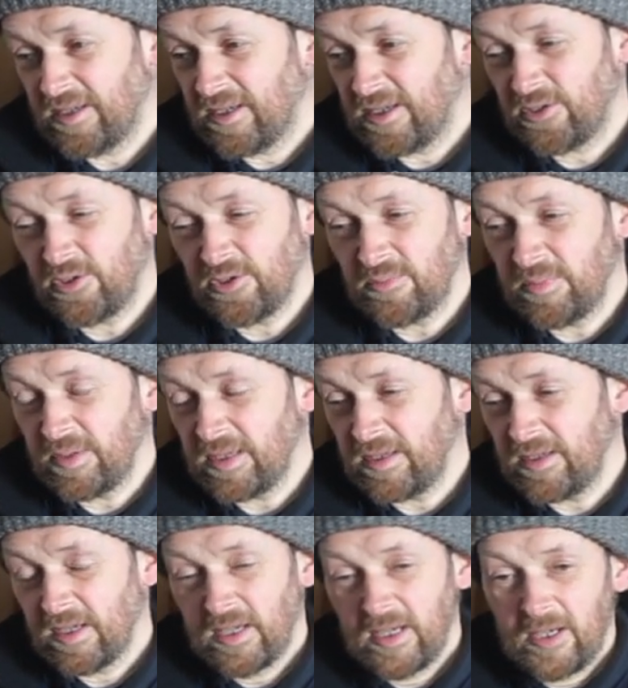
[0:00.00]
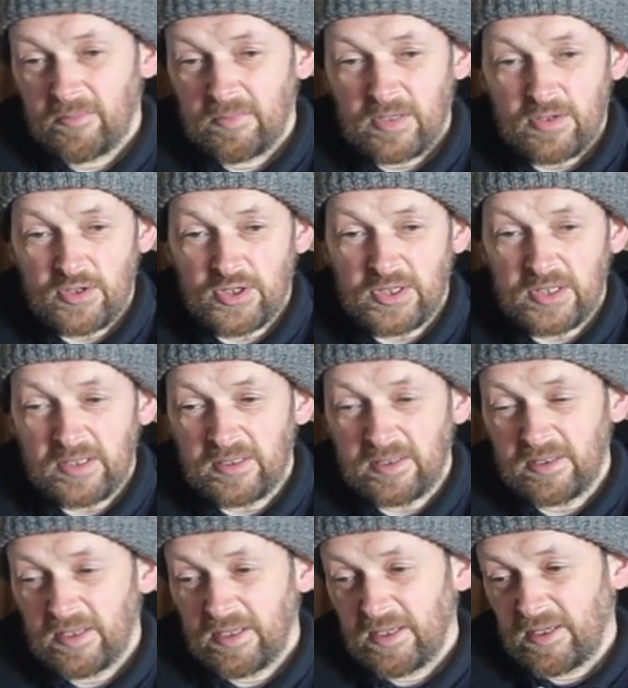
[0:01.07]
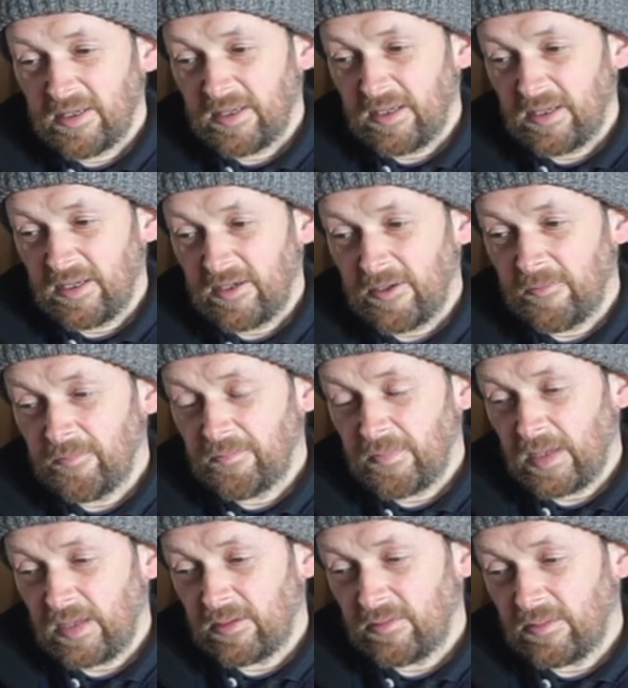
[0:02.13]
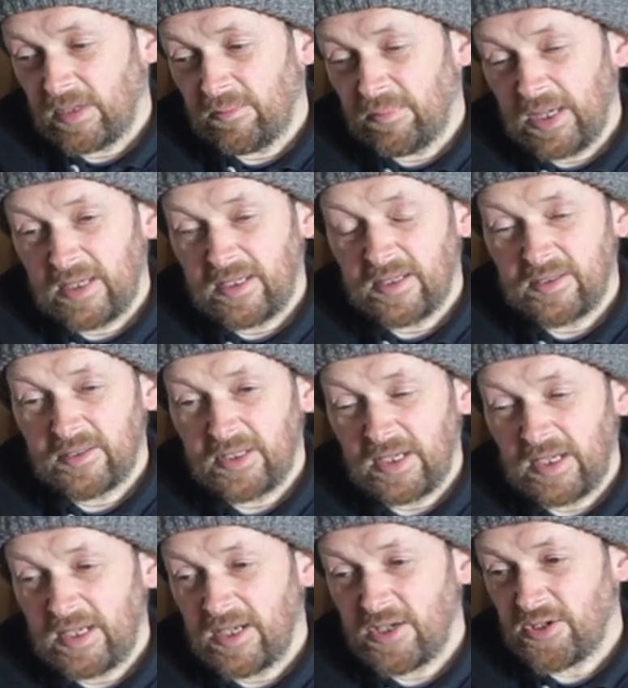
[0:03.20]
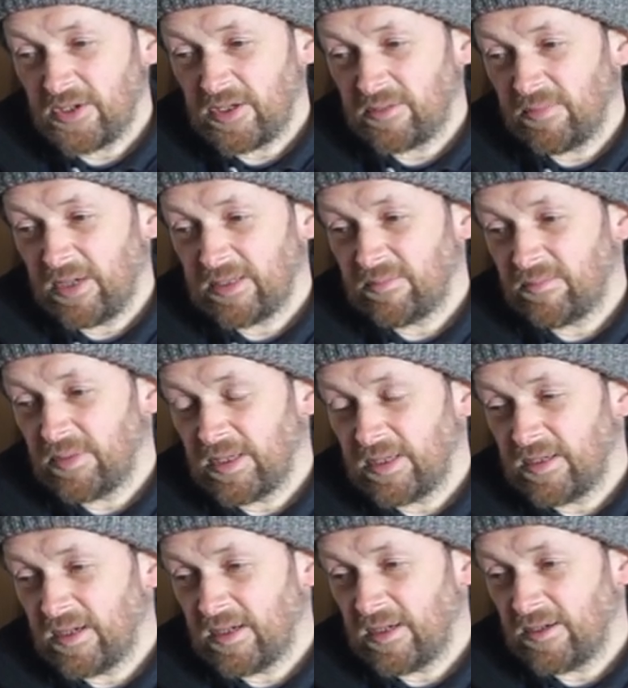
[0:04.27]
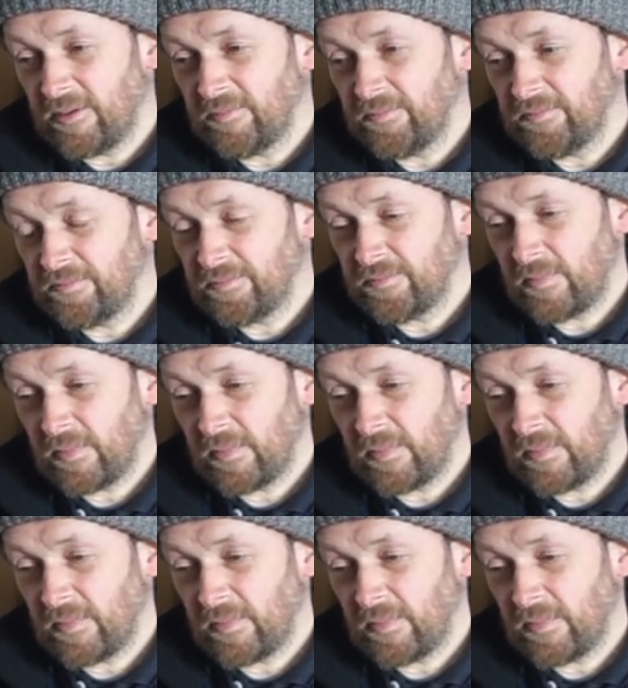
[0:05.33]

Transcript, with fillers: It could be steel um, baking trays or it might be um,